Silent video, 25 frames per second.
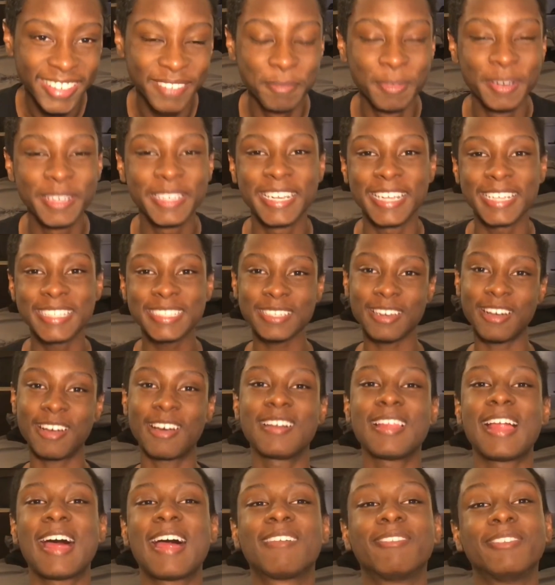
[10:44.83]
But that's
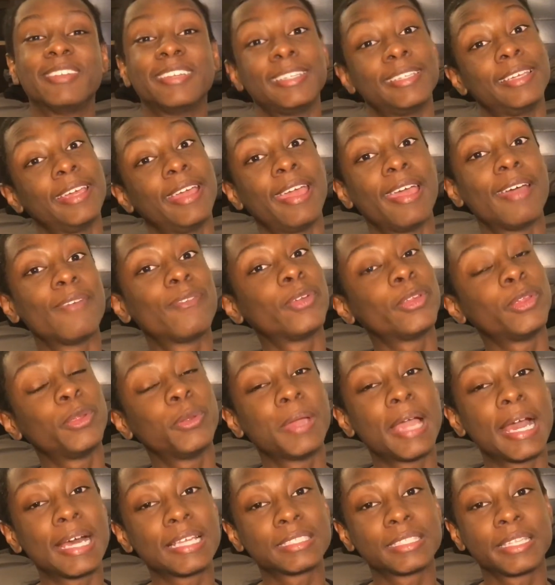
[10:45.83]
all I really have for
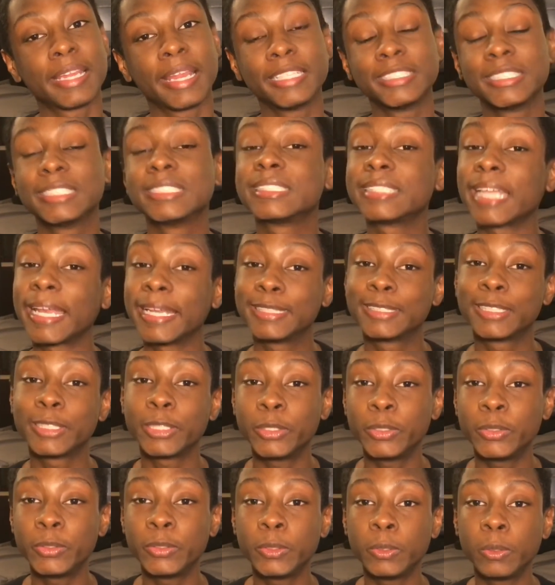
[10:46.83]
you guys today. Just stay
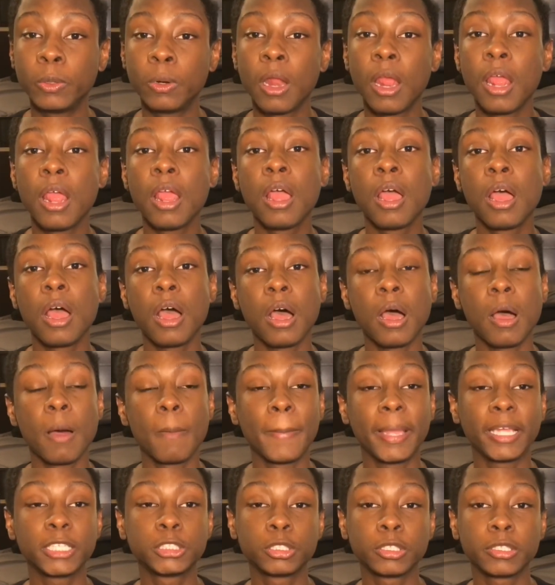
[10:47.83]
tuned.
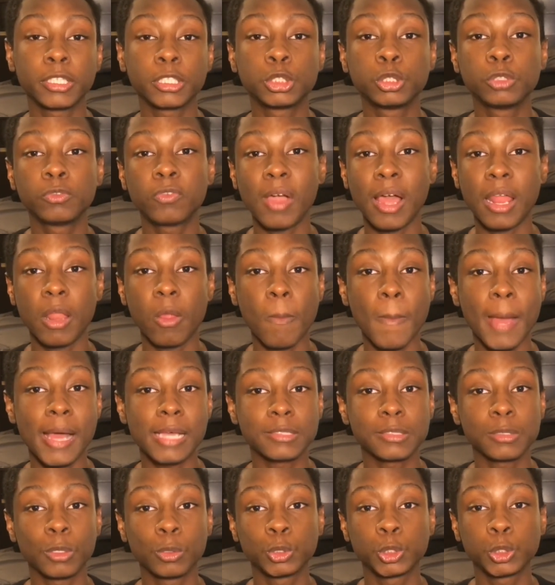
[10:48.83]
Make sure that you follow my
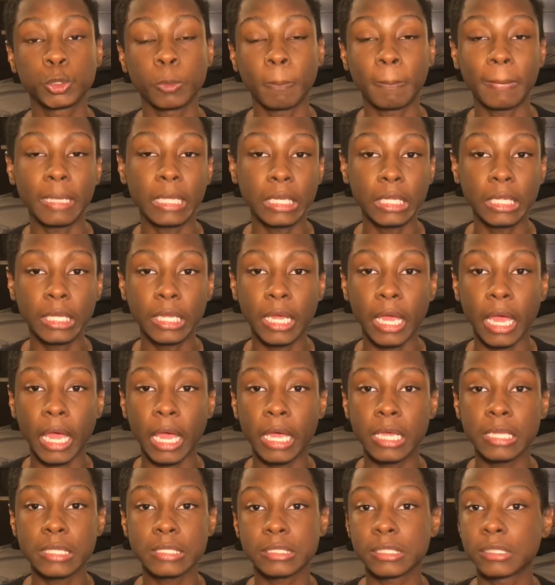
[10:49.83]
social
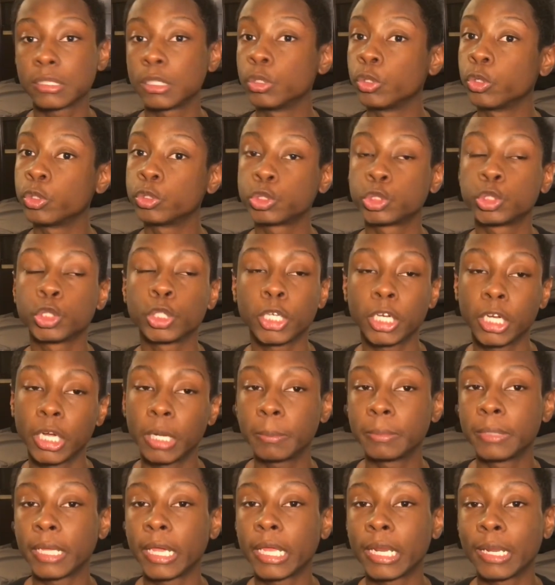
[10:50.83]
medias, that you're
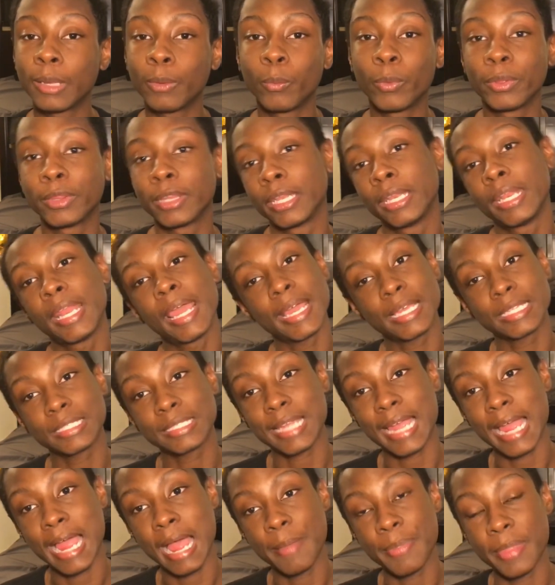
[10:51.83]
updated when the next
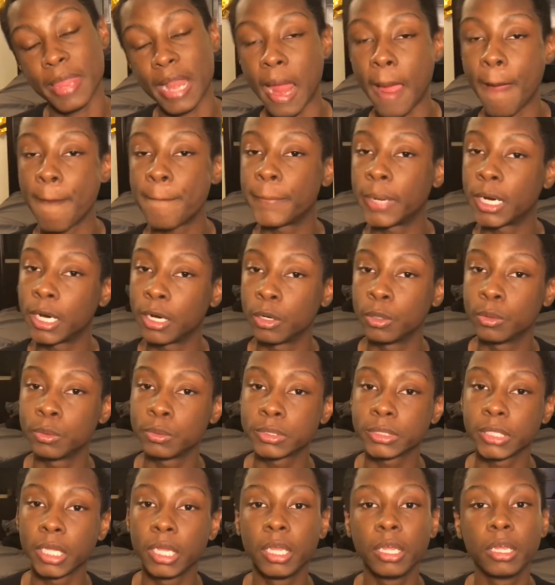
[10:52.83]
time that I
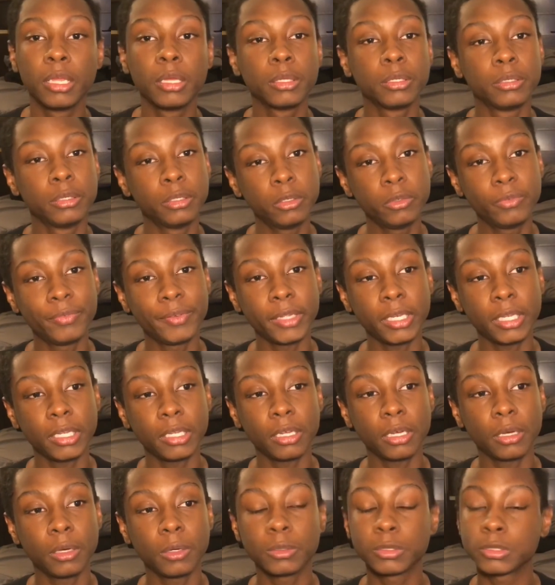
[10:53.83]
post new
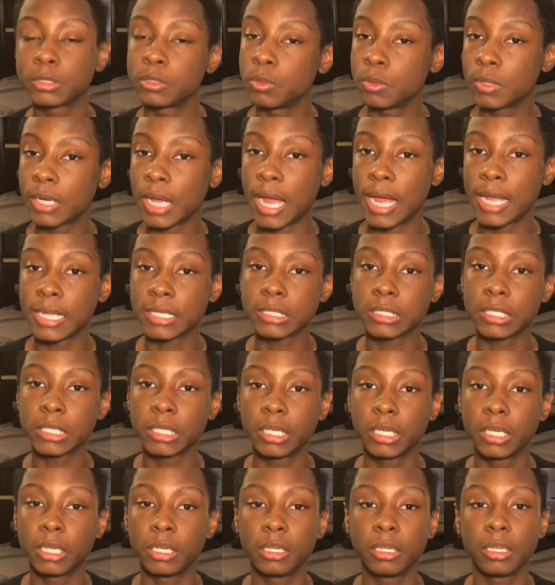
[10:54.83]
videos, new
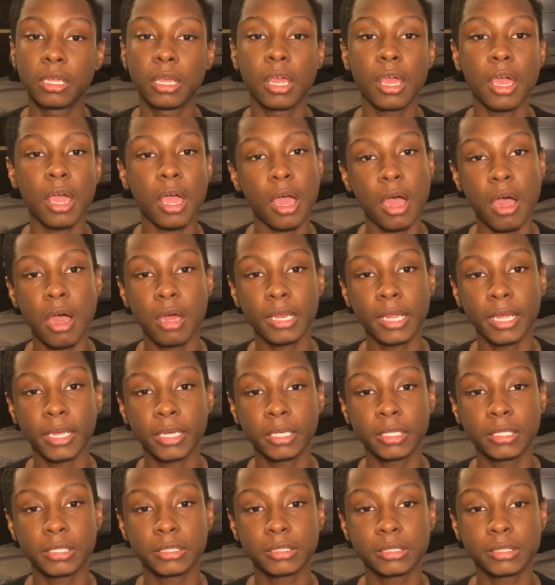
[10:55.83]
content, all
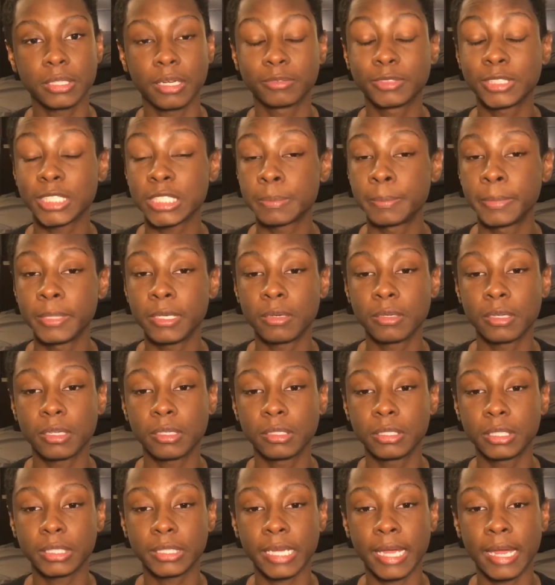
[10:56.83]
that good stuff. Just be on the
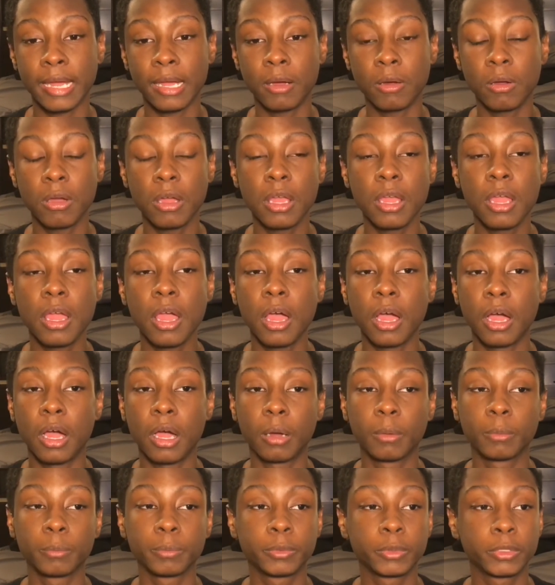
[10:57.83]
lookout.
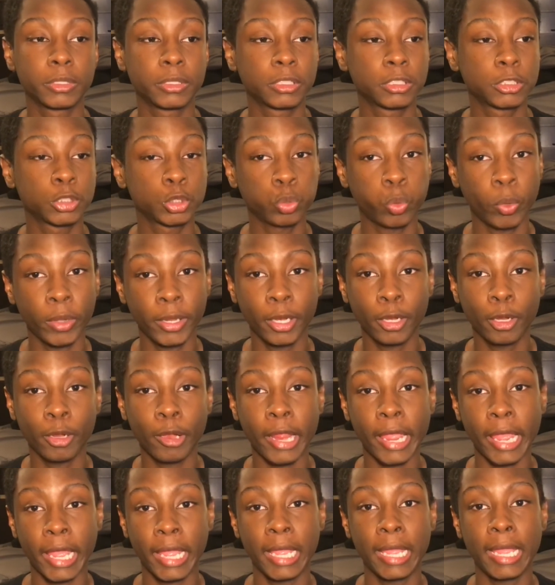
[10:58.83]

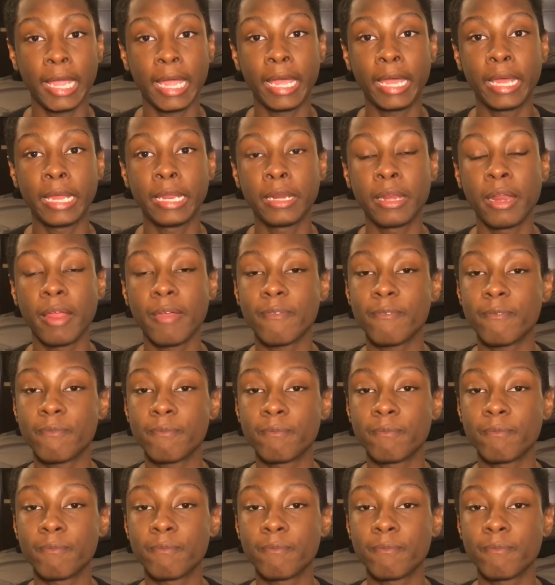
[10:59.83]
Twitter and